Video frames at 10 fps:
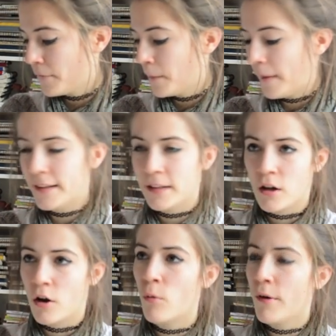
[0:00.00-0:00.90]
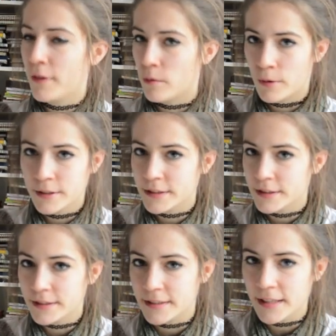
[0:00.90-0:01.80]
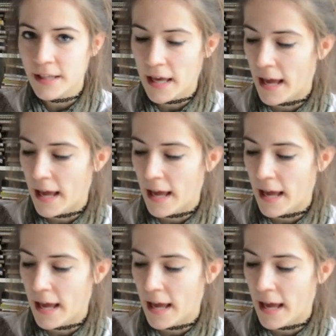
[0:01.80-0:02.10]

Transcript: depending on what they wanted to see.